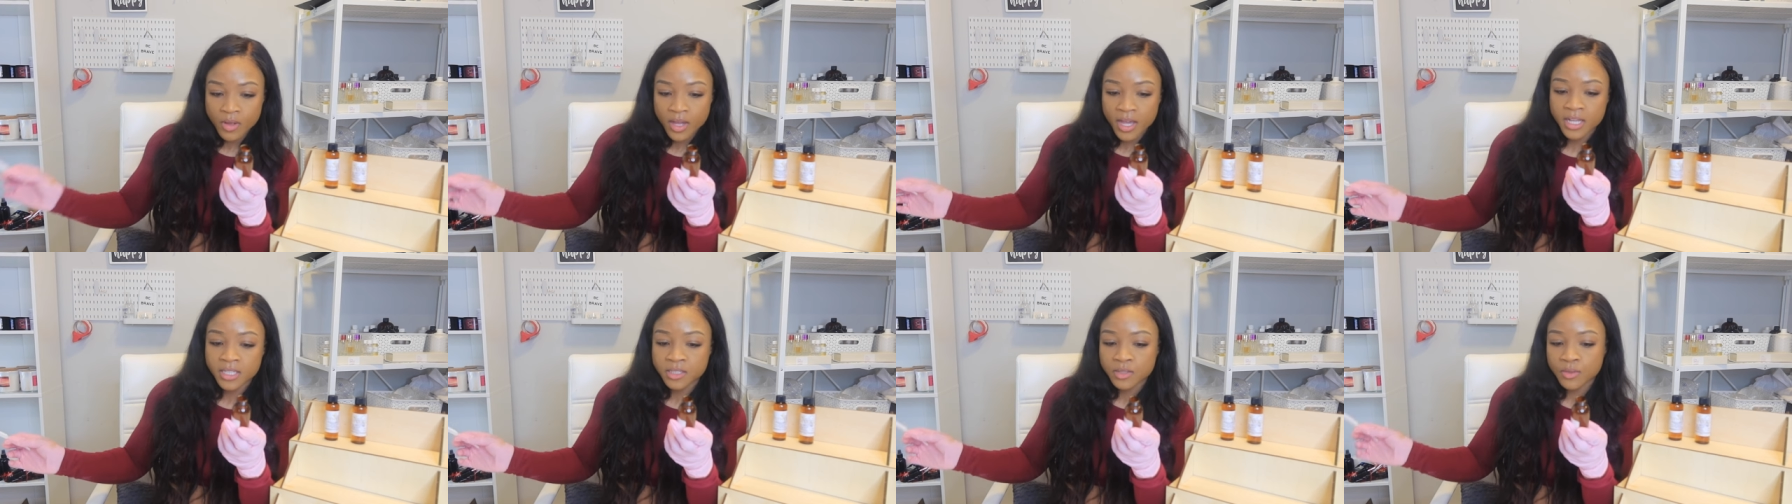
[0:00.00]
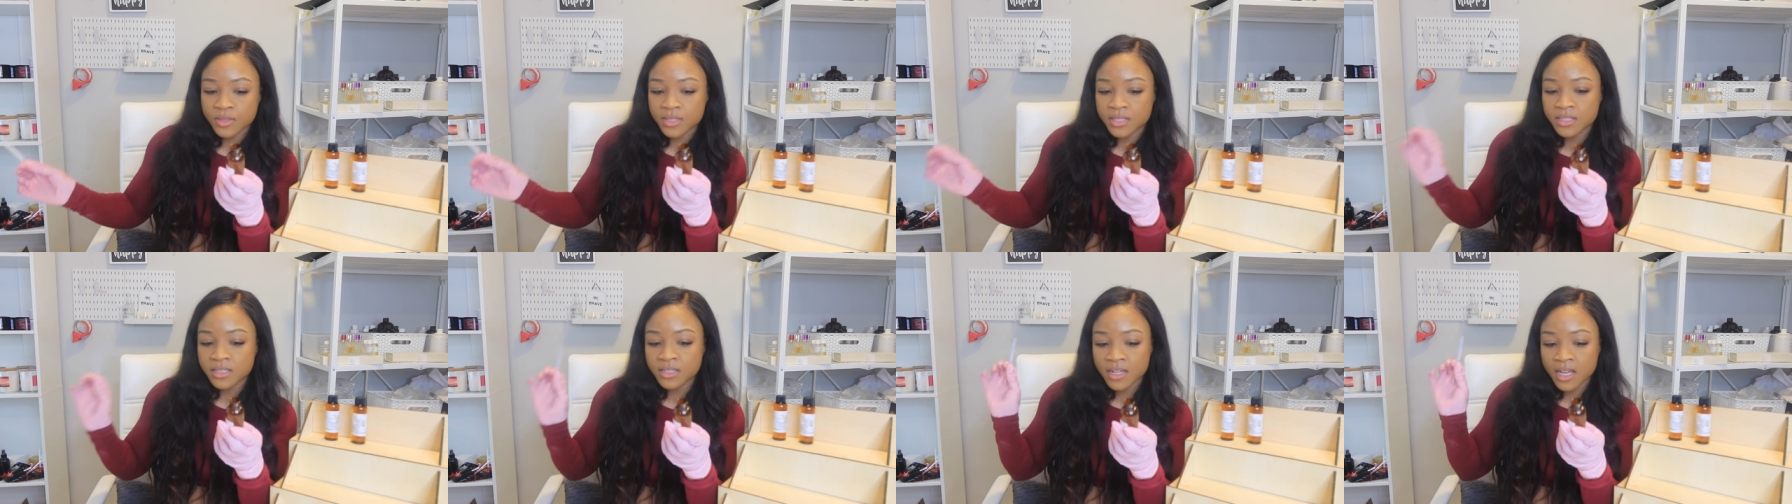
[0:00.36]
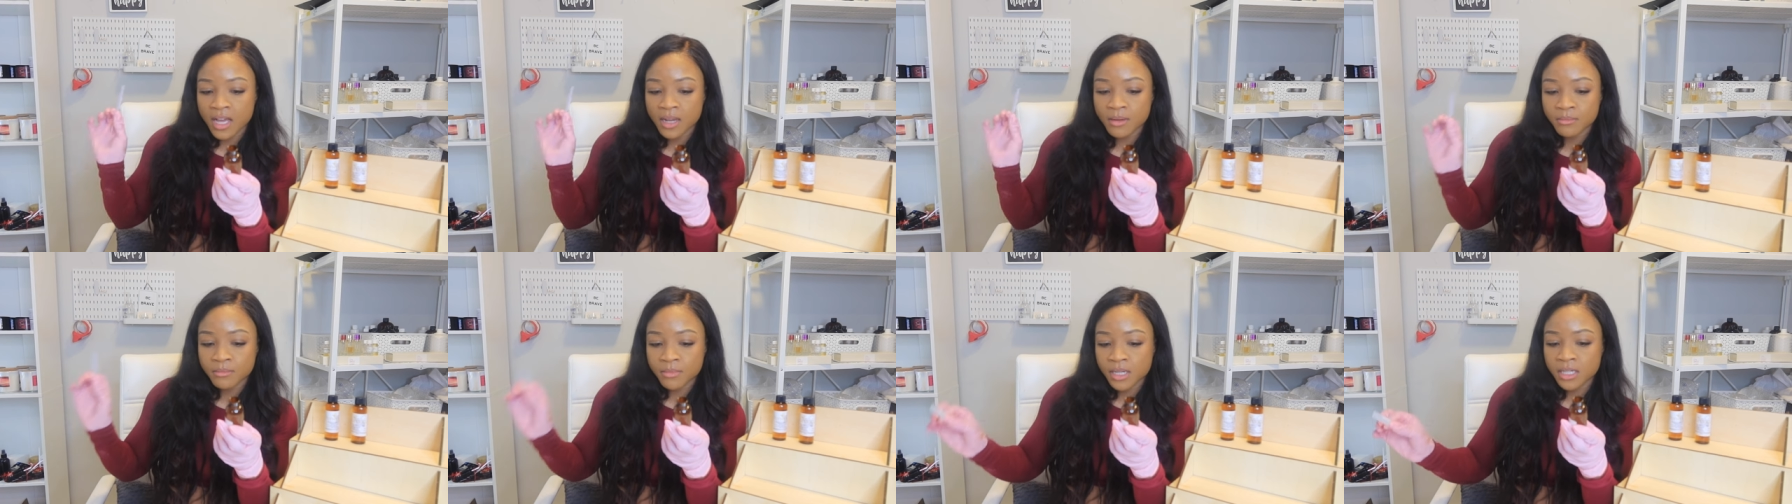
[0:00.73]
Okay, so it's
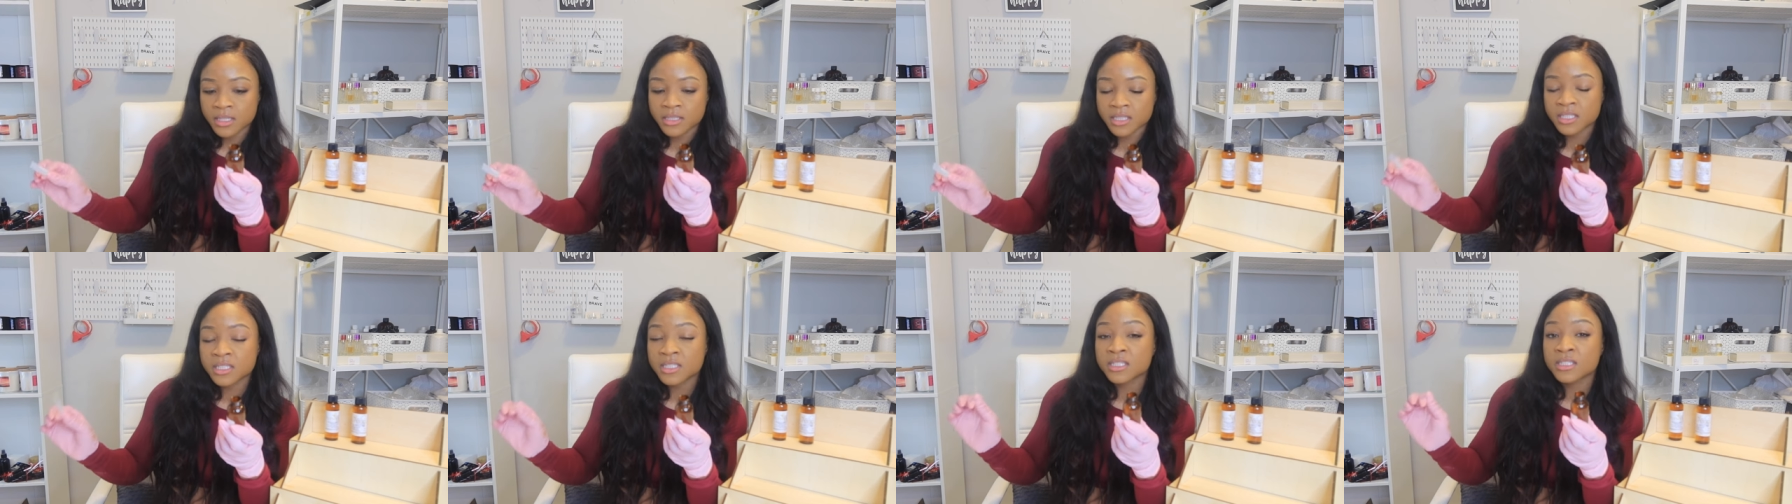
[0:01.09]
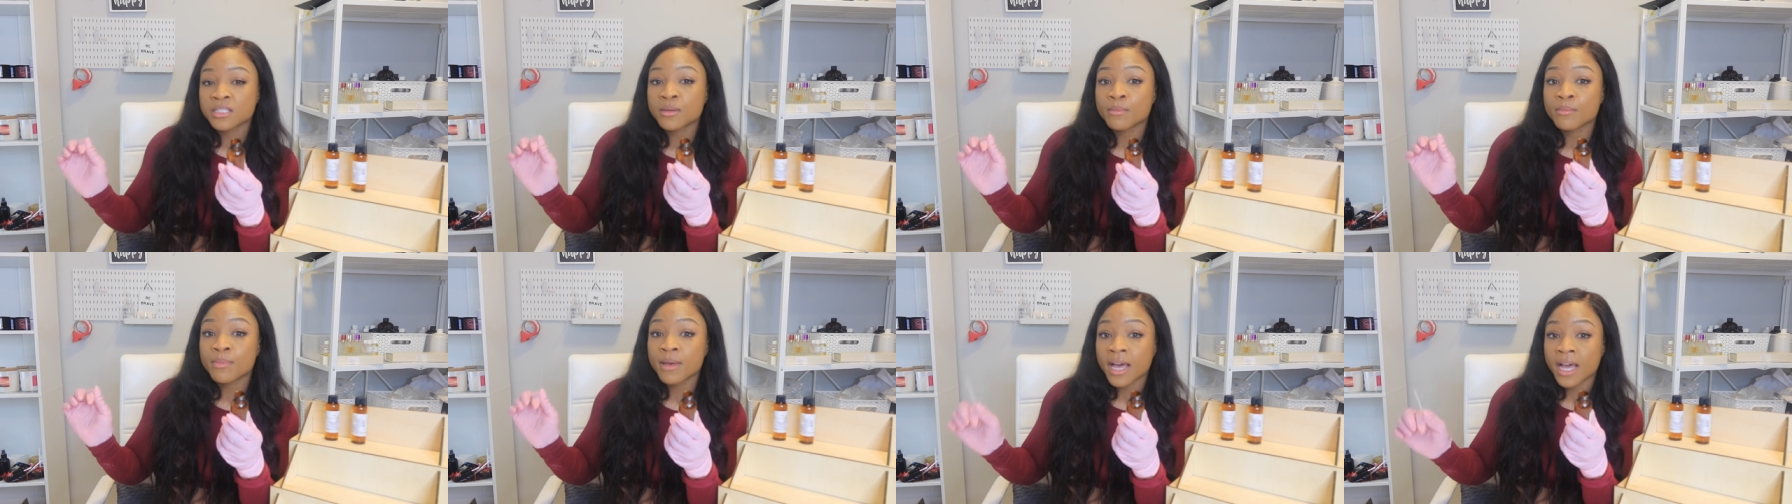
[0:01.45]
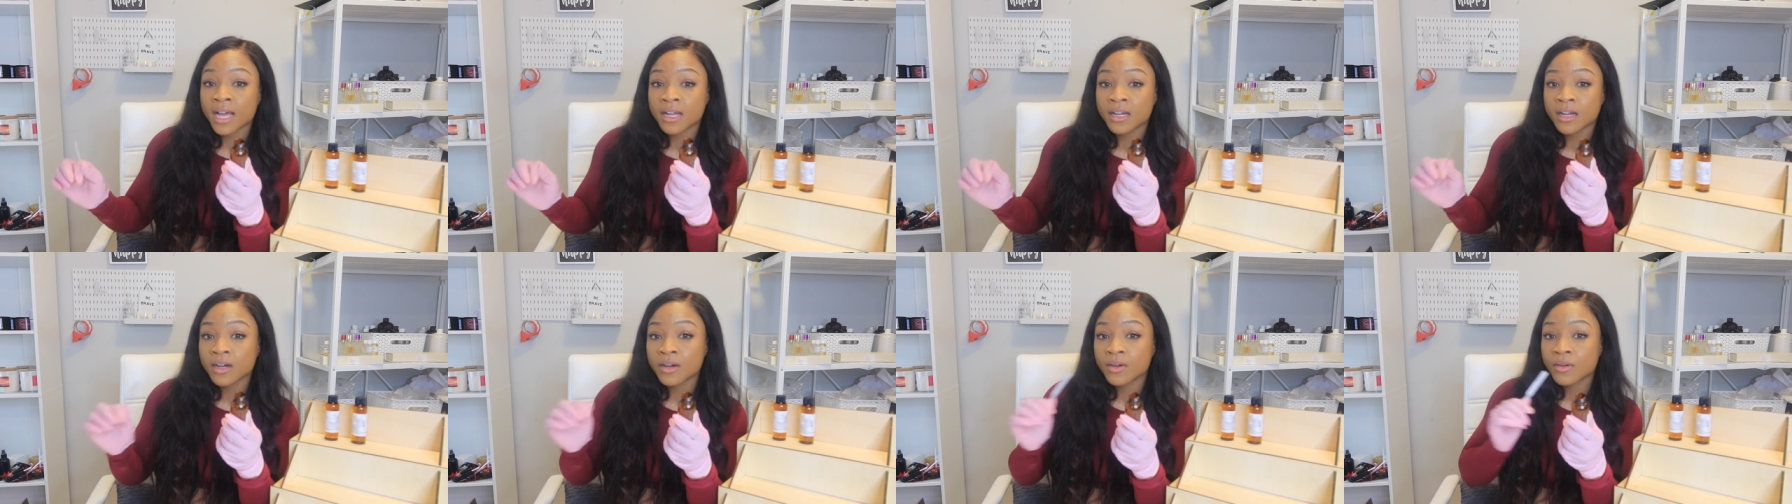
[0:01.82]
not musk, it's a
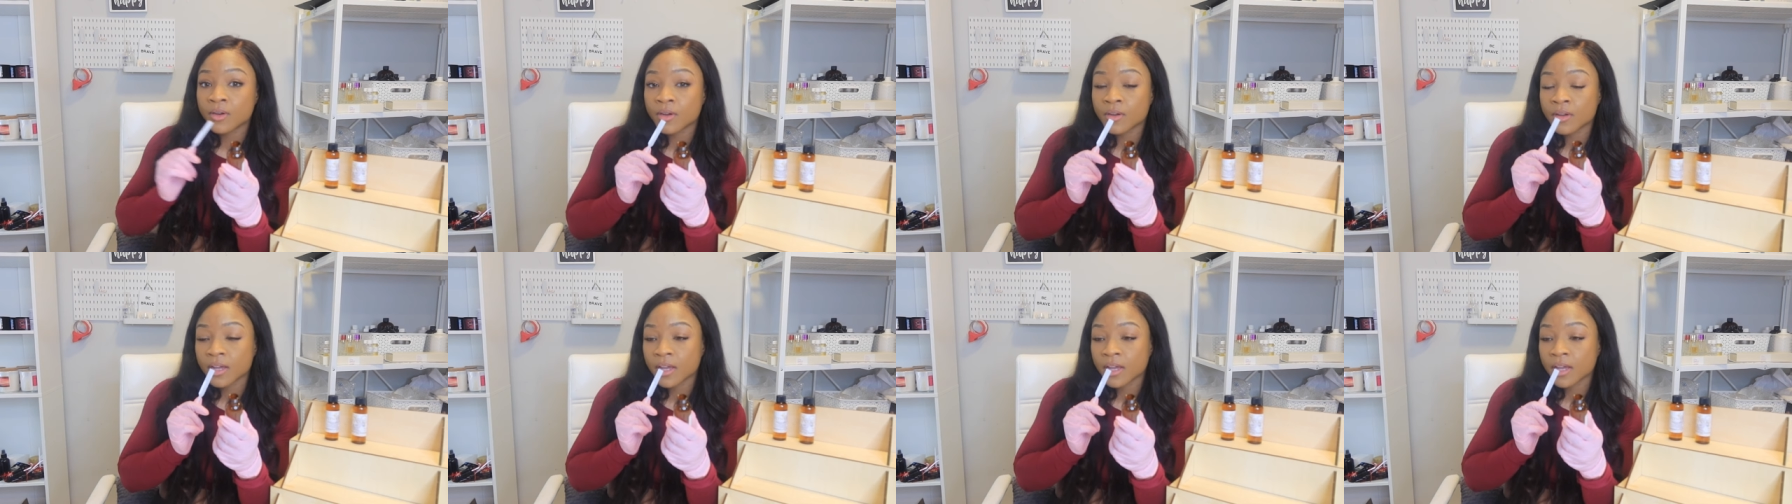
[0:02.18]
tobacco.